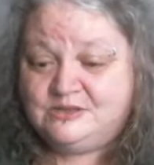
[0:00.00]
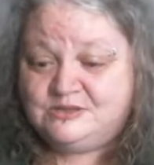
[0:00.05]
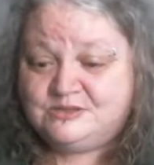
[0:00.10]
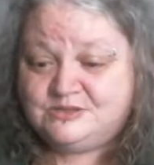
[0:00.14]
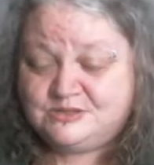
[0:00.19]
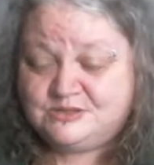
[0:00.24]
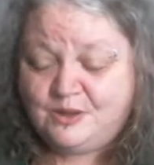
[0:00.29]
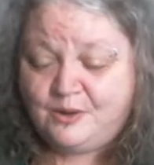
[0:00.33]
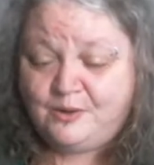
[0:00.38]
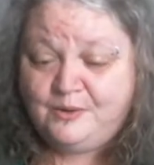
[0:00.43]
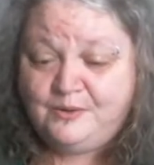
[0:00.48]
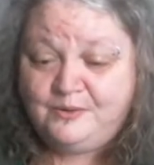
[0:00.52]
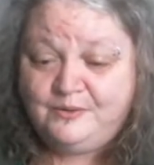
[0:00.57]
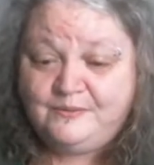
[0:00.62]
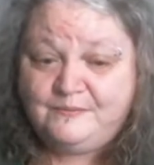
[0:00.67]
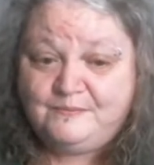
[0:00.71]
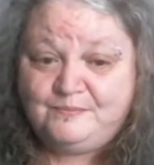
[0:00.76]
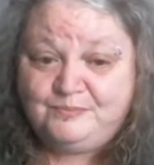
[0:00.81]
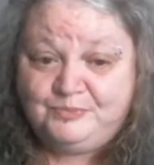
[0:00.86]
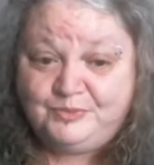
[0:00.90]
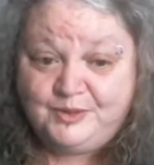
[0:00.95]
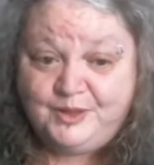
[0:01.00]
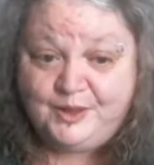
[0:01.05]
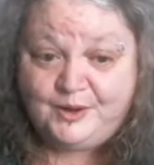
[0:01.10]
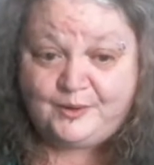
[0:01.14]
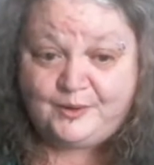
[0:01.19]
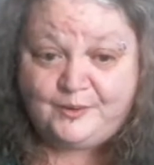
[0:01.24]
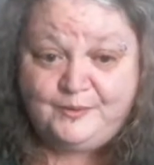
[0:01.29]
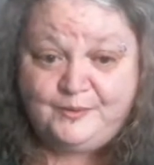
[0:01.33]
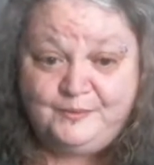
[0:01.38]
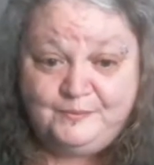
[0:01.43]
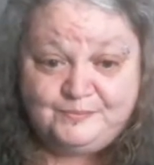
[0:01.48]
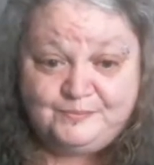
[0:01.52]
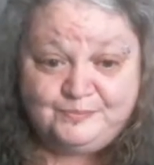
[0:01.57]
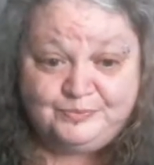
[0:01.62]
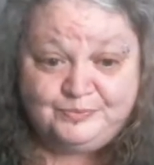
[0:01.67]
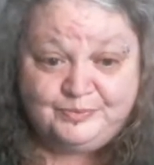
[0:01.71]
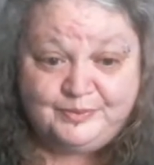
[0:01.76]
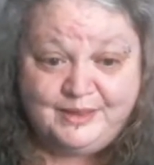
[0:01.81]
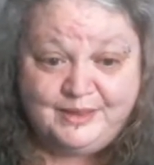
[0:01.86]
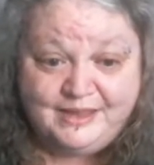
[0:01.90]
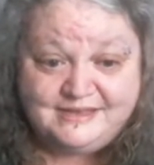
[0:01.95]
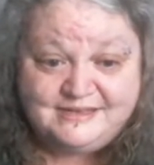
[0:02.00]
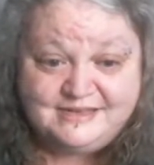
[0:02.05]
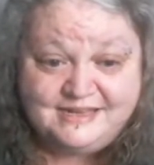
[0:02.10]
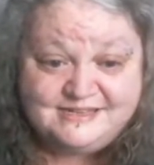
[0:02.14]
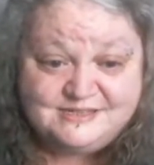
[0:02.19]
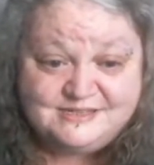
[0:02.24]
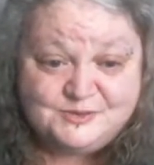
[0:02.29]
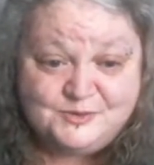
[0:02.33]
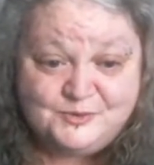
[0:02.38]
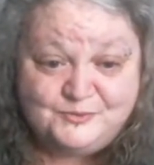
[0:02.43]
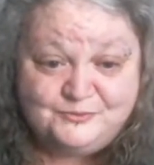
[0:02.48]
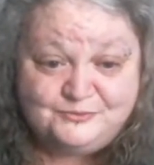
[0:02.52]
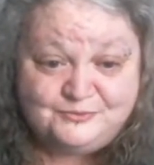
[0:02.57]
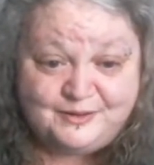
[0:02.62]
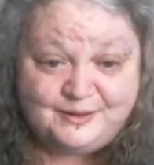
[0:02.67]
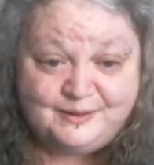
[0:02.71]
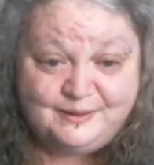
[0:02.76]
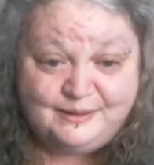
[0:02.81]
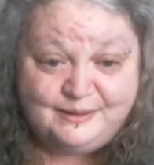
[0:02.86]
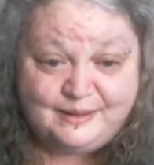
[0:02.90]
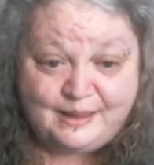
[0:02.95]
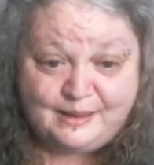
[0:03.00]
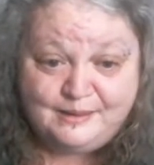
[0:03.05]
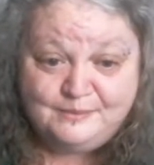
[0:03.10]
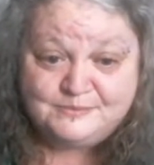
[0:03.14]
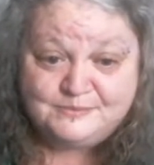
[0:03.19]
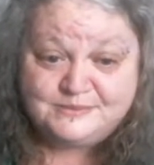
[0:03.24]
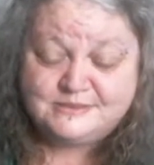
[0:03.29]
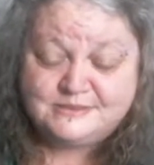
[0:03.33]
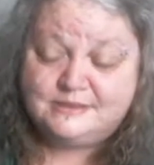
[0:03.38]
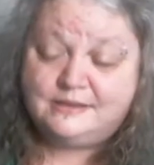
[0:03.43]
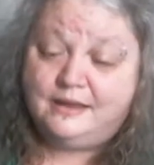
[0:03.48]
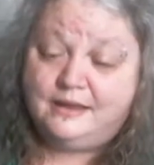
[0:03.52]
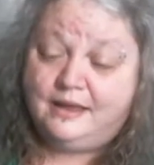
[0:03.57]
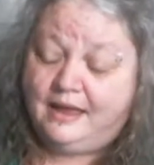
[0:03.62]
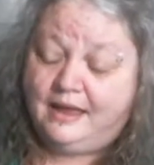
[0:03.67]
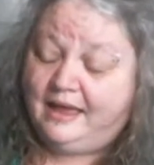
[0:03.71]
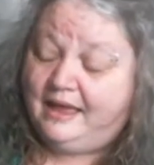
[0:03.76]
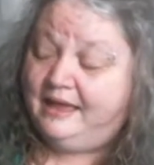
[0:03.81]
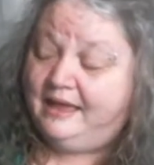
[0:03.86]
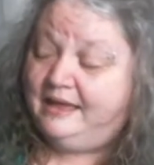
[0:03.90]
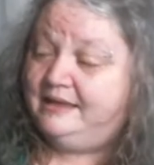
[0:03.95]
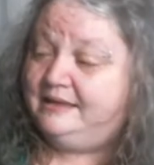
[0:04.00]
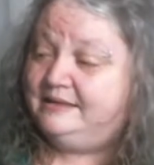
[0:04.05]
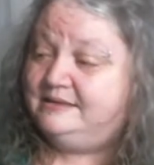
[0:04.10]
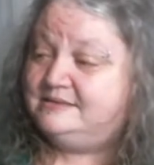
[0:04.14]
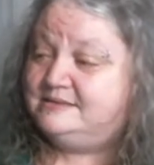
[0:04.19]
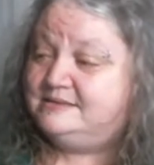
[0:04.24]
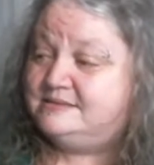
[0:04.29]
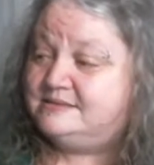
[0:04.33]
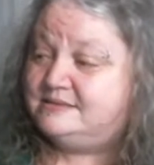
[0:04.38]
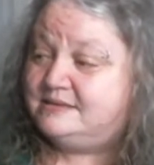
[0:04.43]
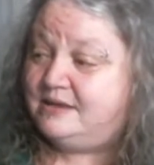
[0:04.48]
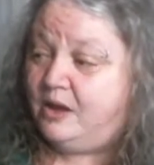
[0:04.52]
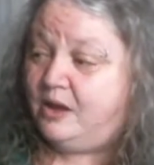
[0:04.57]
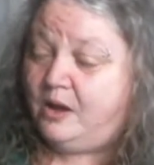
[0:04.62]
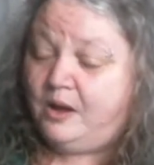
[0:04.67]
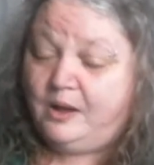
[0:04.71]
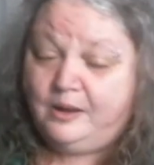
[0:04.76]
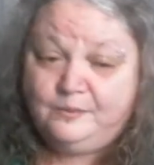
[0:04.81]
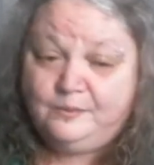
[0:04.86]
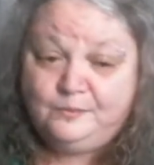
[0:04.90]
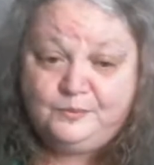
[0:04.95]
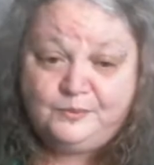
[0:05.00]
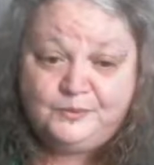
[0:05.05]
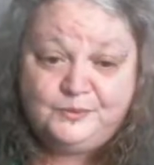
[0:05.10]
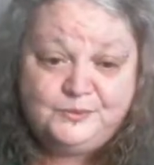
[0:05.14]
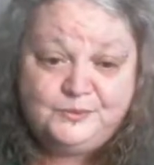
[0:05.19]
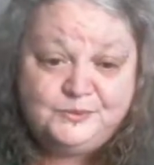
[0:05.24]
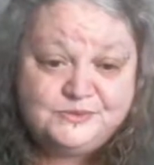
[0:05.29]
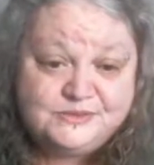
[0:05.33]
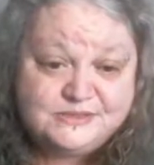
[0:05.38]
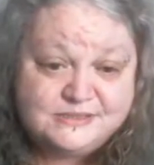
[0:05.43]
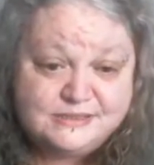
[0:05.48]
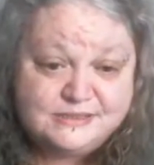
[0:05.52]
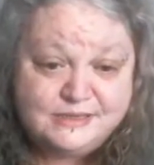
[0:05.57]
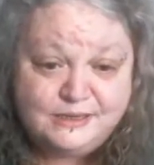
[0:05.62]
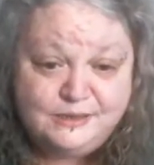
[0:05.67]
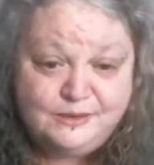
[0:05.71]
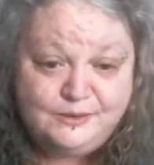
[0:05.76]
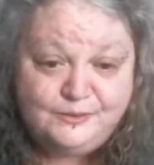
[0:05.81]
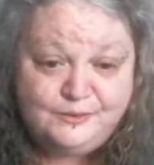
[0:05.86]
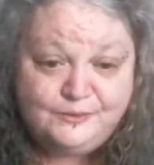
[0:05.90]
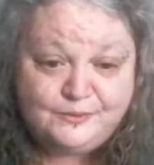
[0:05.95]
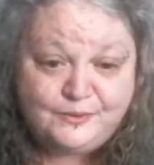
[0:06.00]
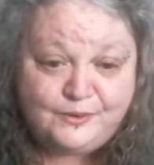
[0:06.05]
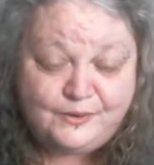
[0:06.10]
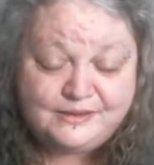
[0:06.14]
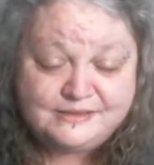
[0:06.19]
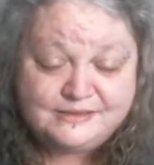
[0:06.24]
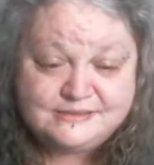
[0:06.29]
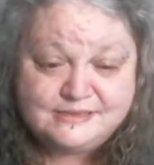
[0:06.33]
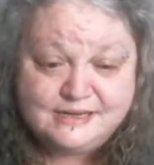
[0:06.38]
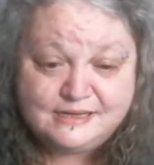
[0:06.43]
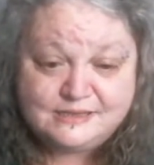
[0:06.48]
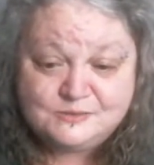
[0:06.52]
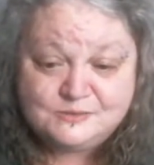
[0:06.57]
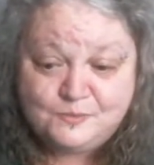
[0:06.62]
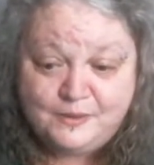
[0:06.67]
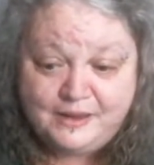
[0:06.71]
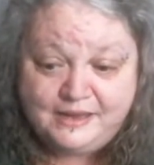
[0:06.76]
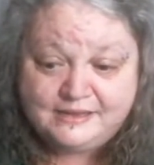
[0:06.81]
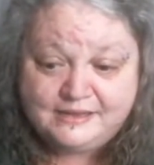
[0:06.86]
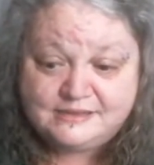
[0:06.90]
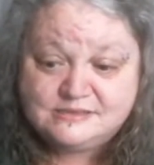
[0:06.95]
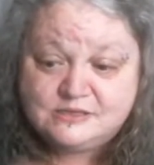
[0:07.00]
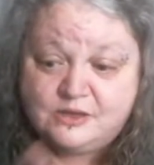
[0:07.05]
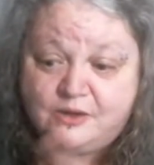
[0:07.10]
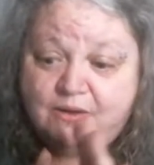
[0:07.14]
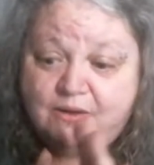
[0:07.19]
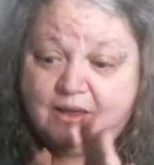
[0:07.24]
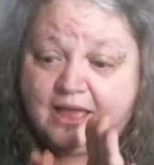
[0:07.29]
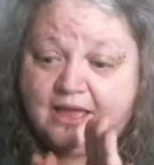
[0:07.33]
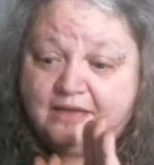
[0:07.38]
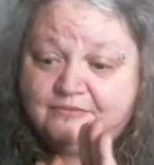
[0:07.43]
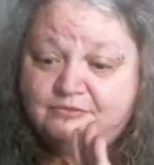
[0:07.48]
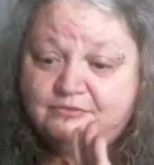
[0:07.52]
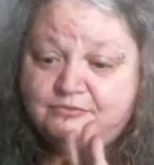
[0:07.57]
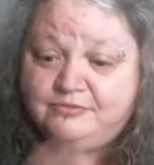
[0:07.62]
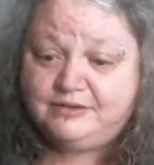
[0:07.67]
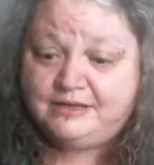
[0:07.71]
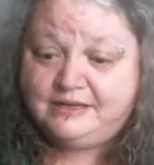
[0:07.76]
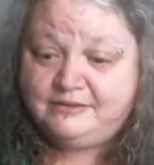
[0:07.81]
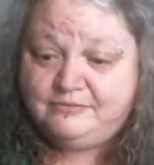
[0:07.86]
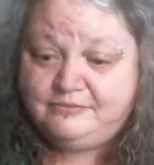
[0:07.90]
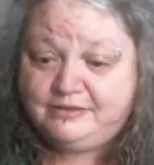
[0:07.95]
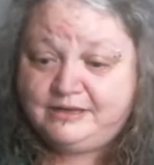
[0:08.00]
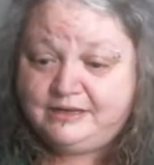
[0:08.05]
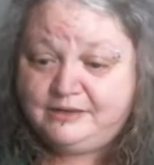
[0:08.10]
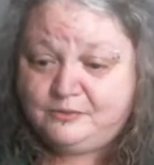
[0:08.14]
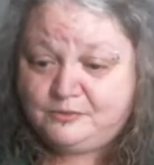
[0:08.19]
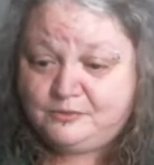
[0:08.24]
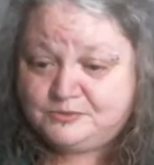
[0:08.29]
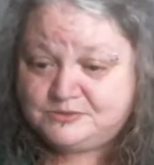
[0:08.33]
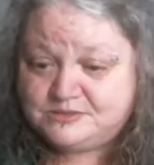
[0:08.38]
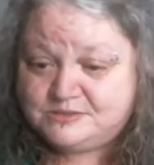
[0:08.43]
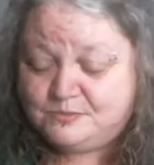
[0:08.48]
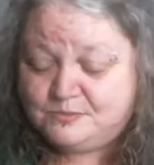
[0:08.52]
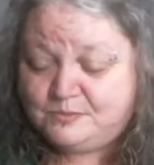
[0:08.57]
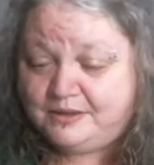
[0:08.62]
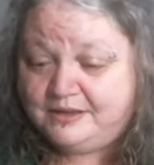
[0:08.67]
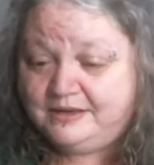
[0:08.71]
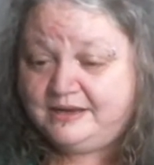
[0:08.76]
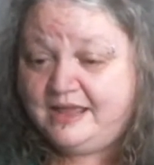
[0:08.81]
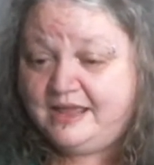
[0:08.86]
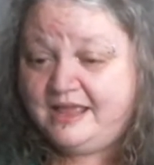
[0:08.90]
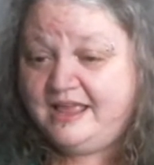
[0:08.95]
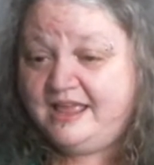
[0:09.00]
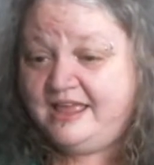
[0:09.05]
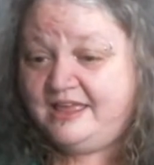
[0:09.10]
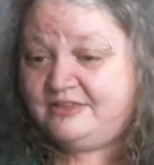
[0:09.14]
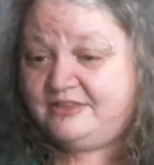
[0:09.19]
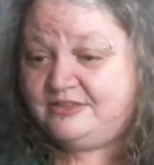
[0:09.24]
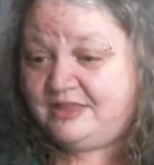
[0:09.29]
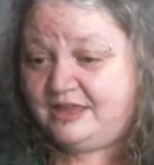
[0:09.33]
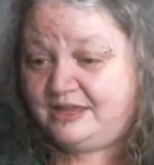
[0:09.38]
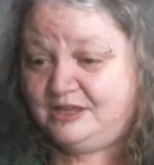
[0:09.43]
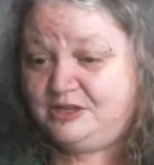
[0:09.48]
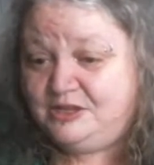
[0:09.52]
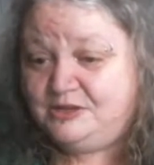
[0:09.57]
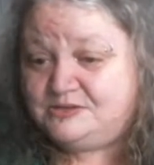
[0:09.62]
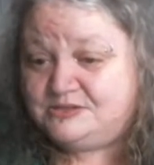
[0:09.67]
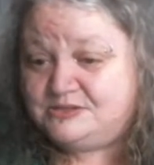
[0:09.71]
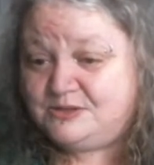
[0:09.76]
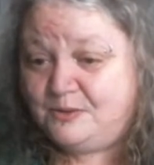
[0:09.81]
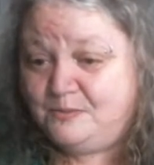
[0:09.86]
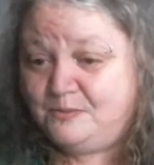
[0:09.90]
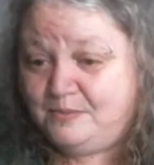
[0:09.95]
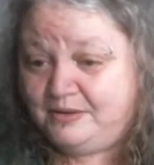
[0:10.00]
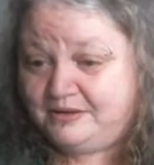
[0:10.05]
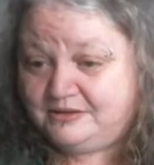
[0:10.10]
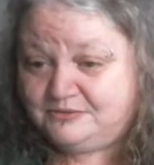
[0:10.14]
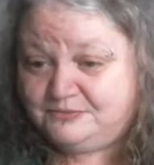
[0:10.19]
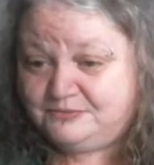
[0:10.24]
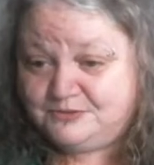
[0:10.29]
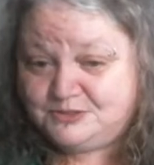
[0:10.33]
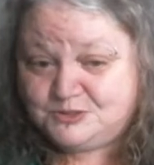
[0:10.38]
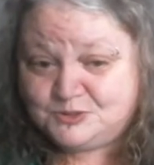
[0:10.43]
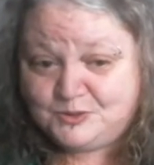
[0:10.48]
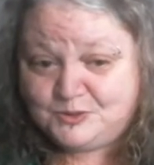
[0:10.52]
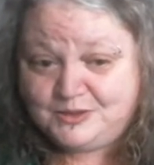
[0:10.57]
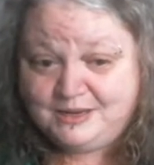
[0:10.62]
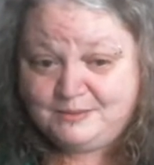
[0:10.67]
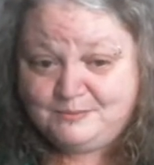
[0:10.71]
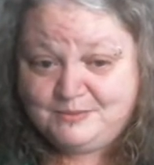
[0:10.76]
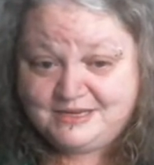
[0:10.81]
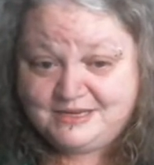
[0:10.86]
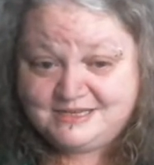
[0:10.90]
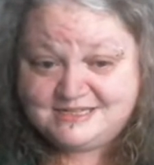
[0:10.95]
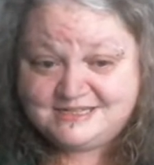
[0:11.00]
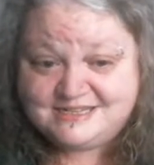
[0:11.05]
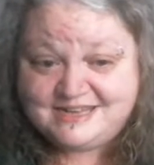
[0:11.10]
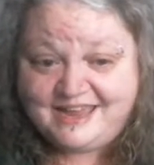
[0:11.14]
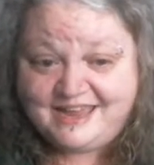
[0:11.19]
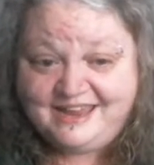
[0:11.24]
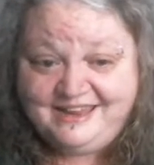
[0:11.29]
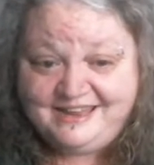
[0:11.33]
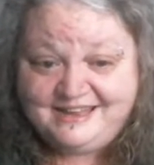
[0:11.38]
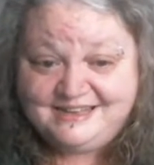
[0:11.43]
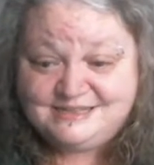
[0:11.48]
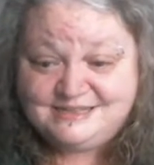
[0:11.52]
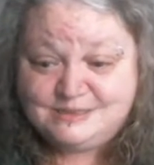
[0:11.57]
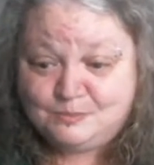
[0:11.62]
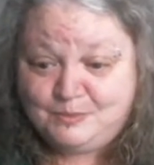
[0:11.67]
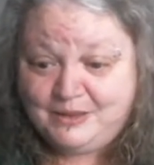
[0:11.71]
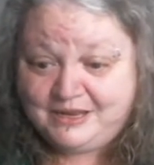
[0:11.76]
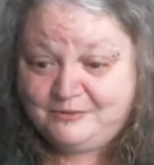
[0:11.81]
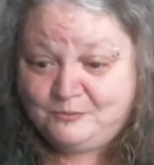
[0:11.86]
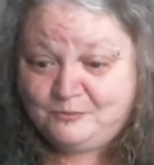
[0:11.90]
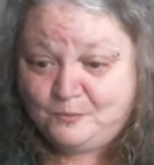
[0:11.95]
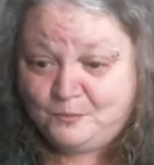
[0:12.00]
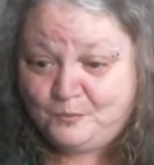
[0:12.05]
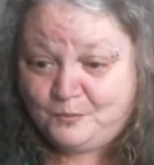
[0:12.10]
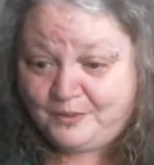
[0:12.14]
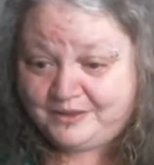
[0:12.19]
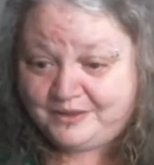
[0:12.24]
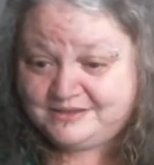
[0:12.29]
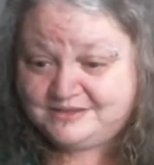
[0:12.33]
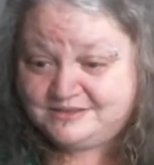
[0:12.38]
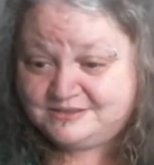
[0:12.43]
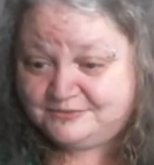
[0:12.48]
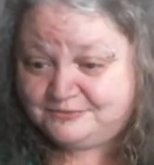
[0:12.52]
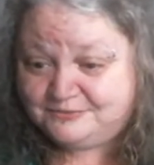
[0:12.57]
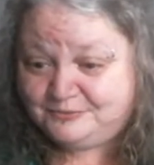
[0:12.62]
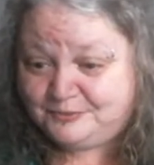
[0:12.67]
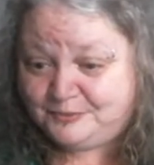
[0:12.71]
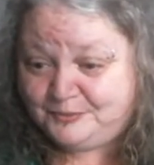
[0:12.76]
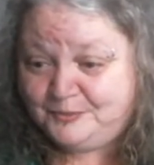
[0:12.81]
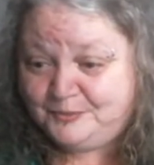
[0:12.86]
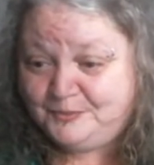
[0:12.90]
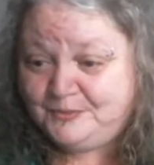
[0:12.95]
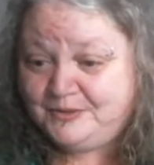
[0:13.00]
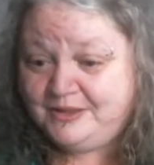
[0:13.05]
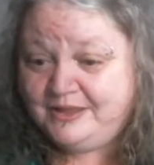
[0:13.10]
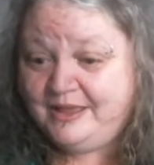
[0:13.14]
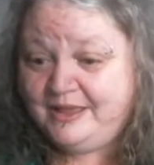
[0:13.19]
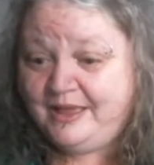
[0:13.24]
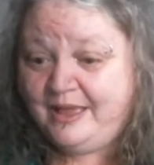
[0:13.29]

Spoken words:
So, you know, it's all fun and games, and I will see you guys next week. So have a really, really awesome one. Thank you so much for joining me today. It's been wonderful.